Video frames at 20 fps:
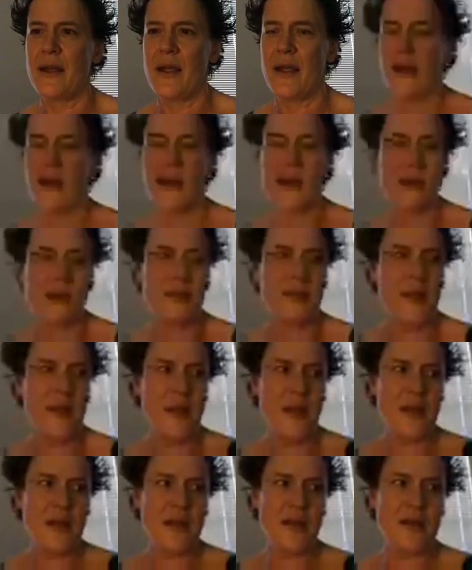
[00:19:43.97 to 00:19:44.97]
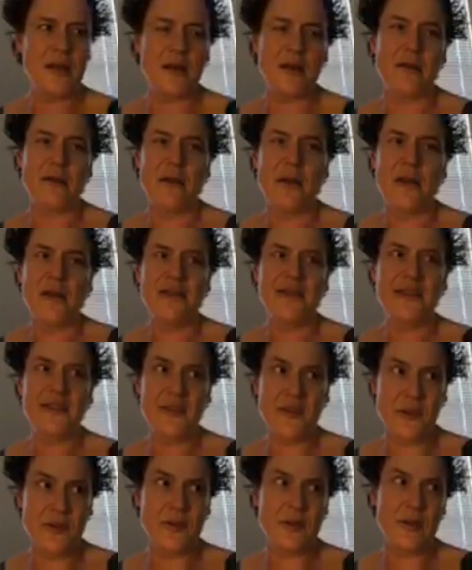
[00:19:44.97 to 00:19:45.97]
And
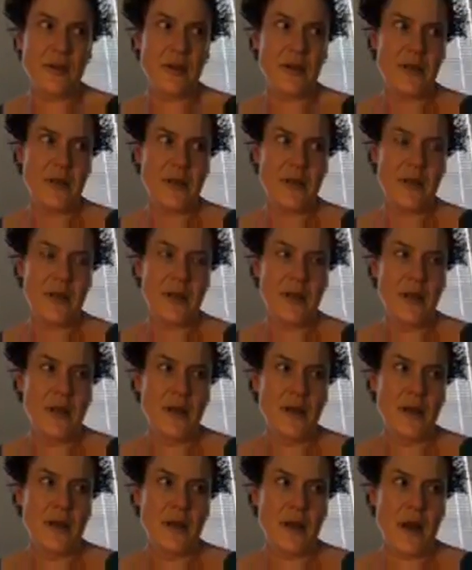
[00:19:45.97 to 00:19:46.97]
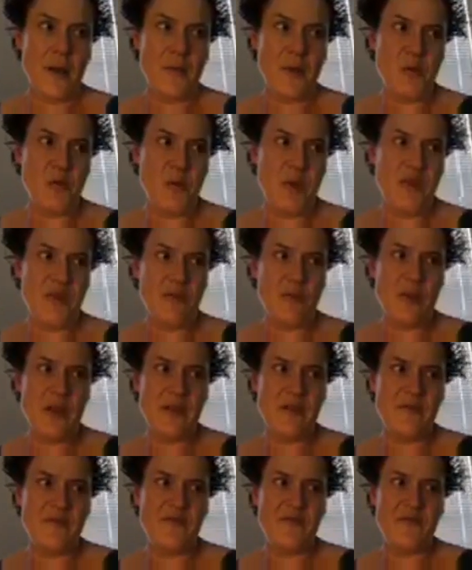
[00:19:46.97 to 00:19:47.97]
certainly, I mean,
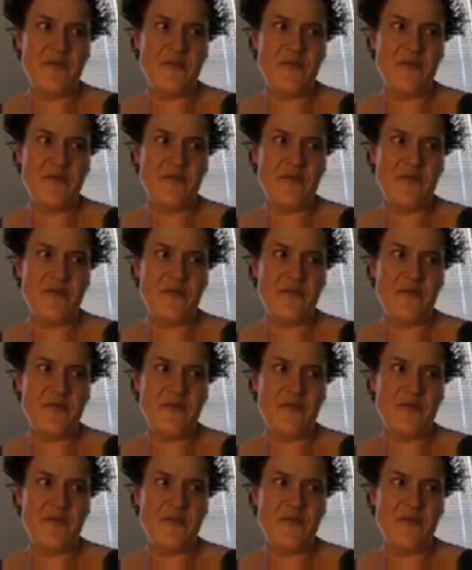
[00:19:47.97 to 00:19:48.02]
we